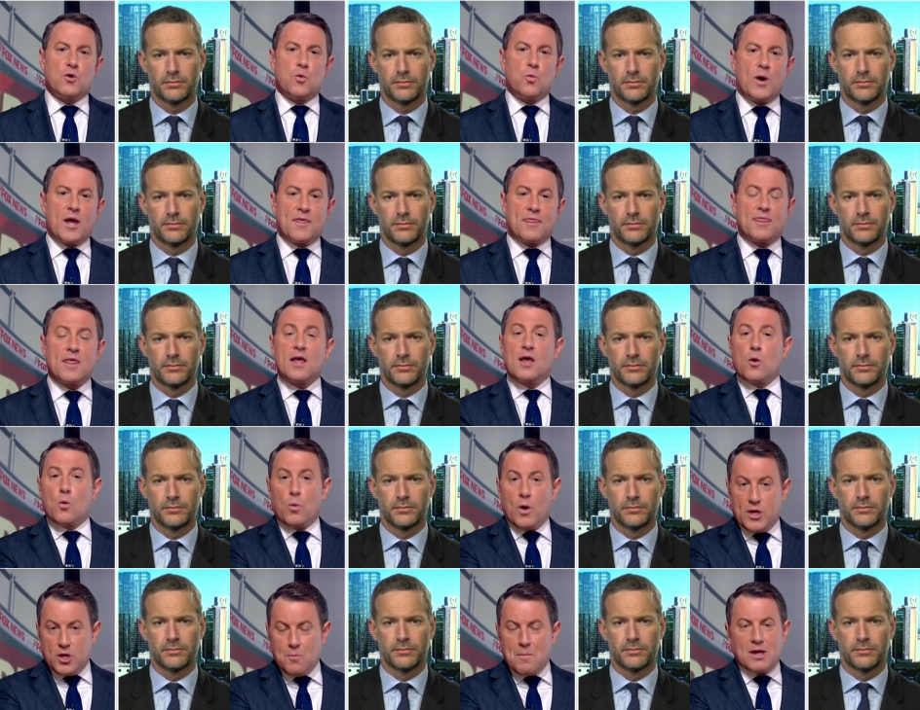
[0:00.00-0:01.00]
Speaker 1: with
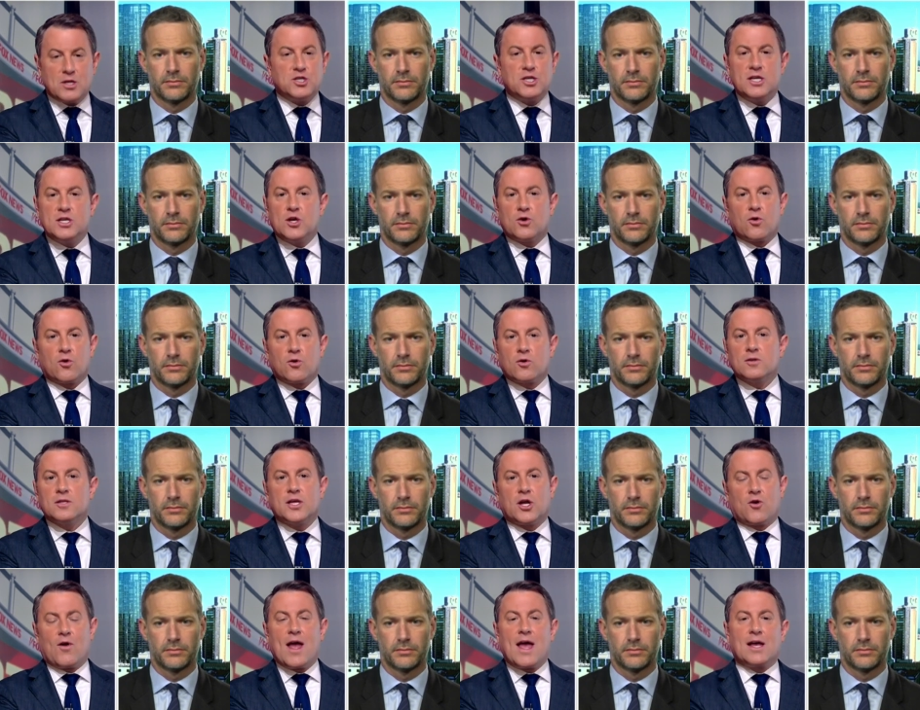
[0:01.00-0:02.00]
what you mentioned in your
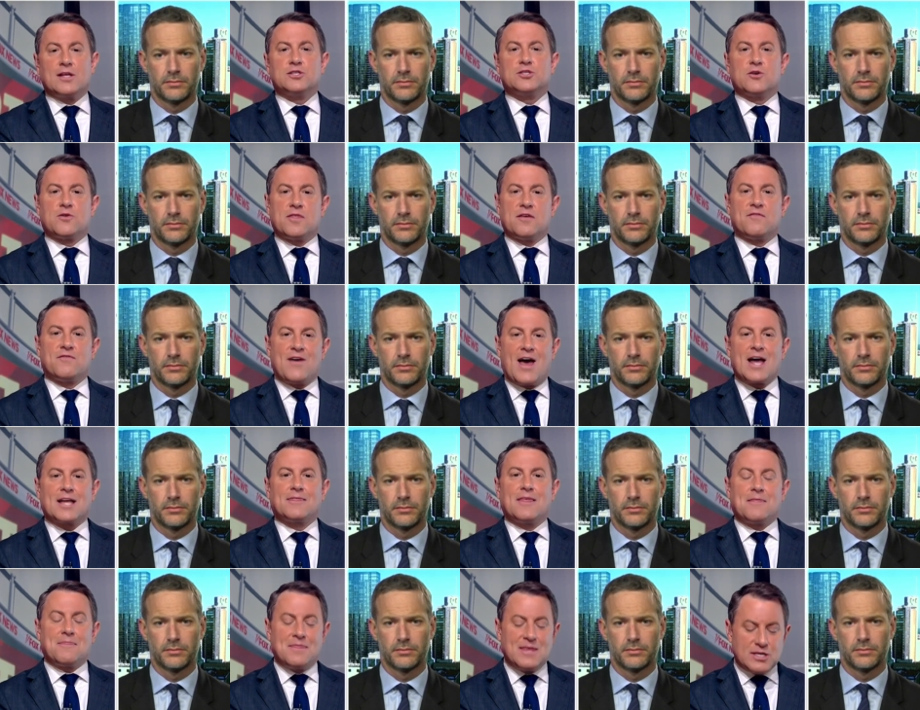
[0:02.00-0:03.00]
earlier answer, the
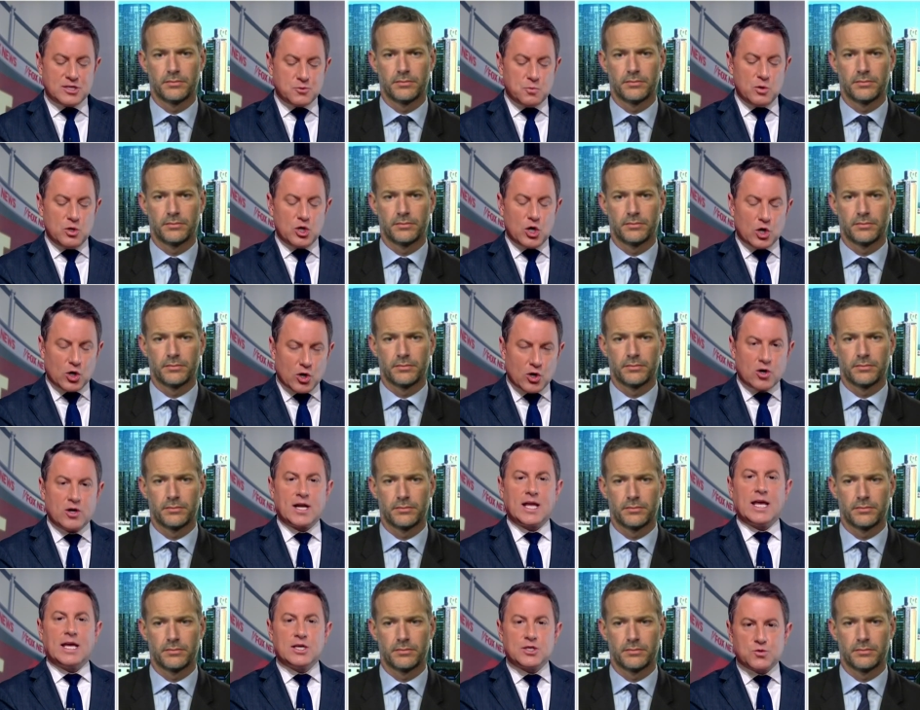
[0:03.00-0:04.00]
fact that this will
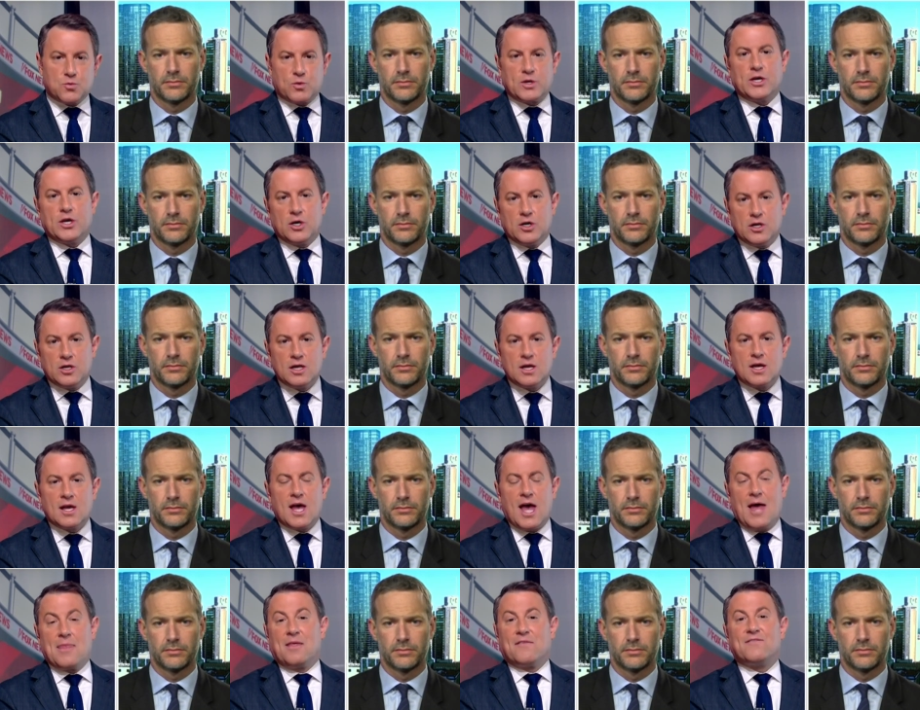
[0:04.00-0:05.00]
hurt Israel
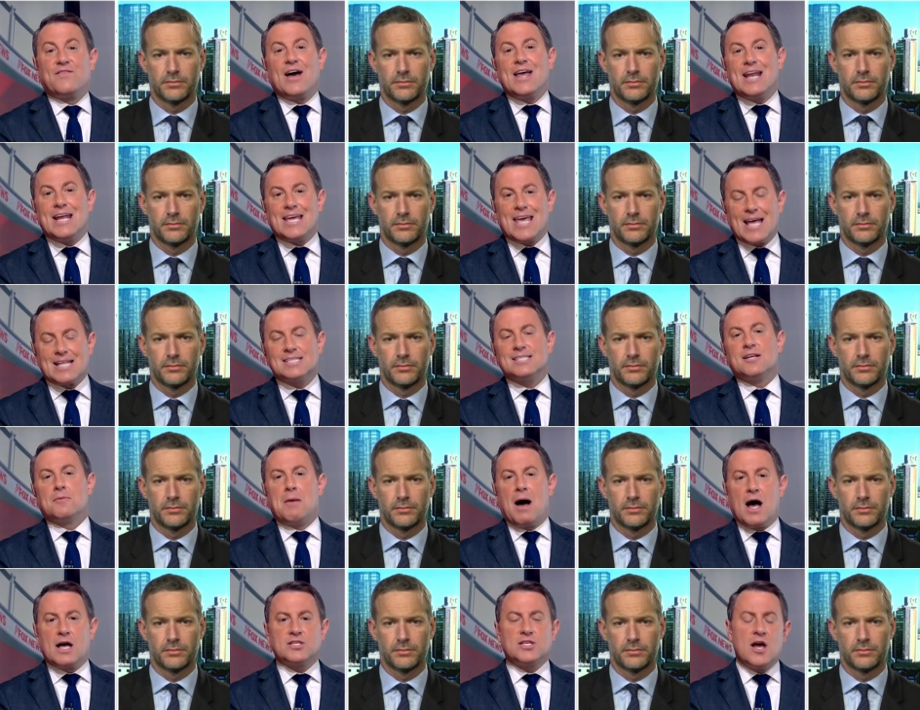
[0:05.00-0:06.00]
and the fight against
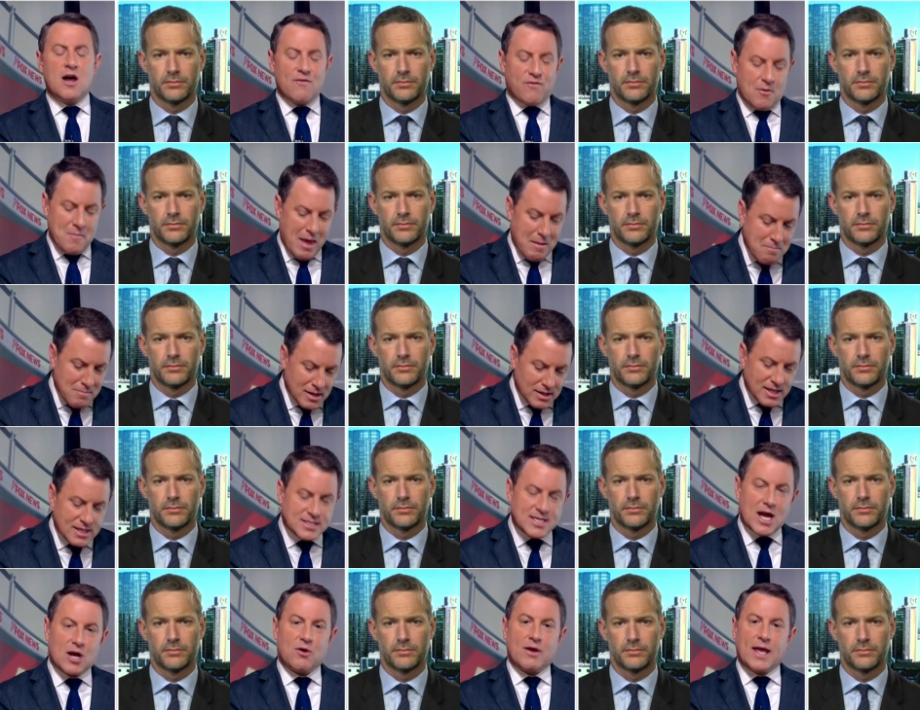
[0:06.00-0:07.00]
Hamas from a
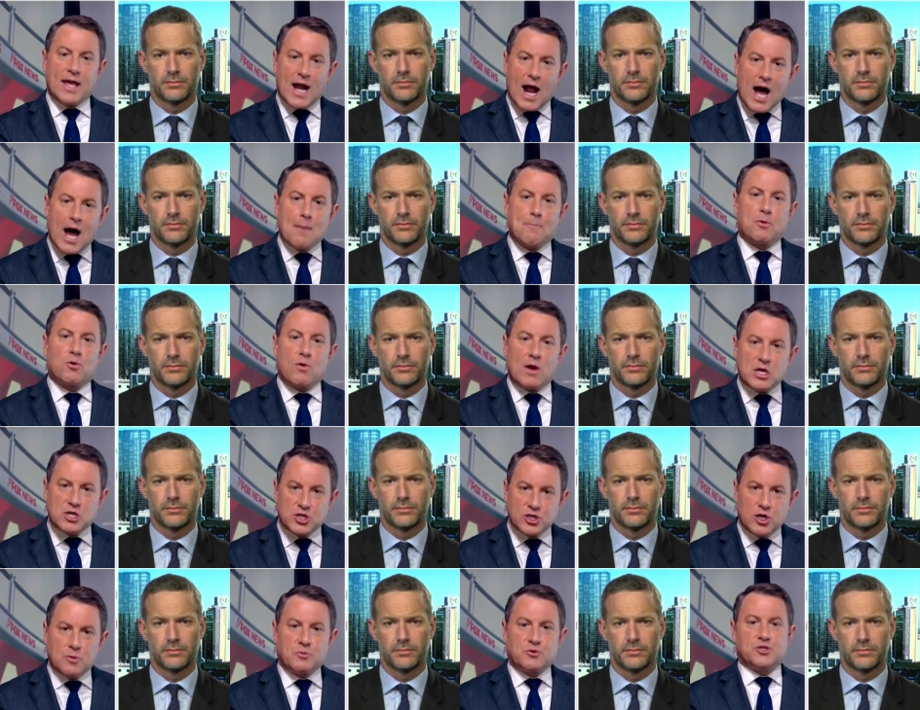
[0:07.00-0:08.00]
military and
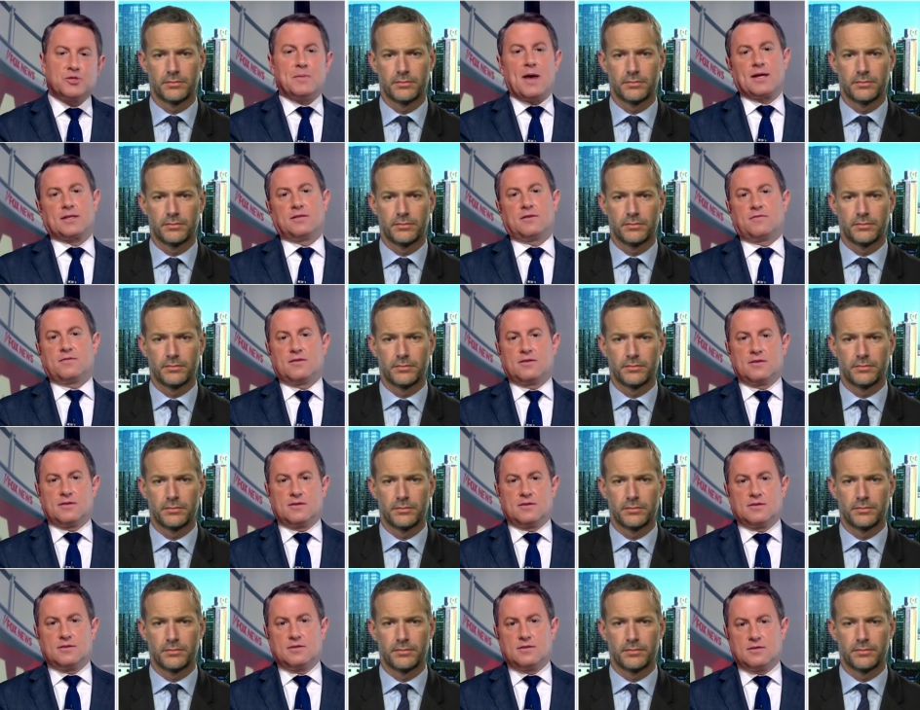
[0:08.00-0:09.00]
operational perspective?
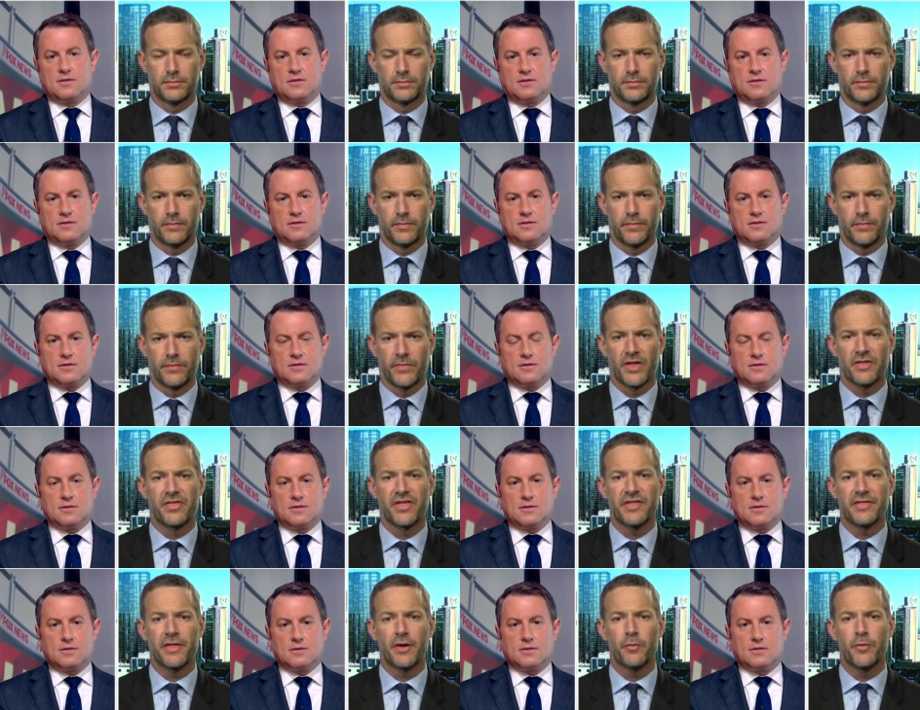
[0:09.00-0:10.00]
Speaker 2: The
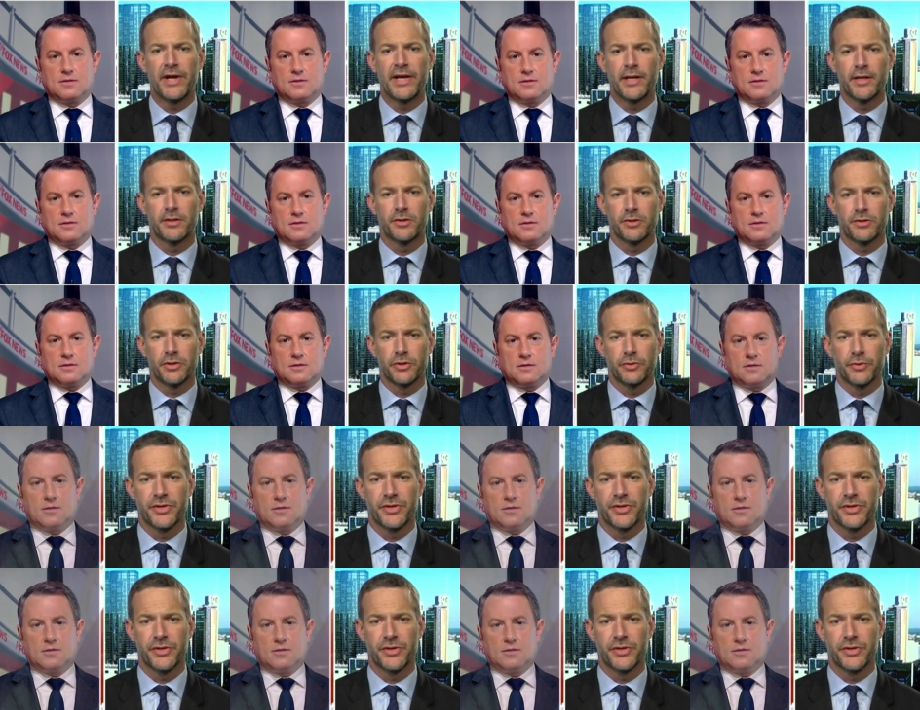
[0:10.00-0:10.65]
thing that we need to do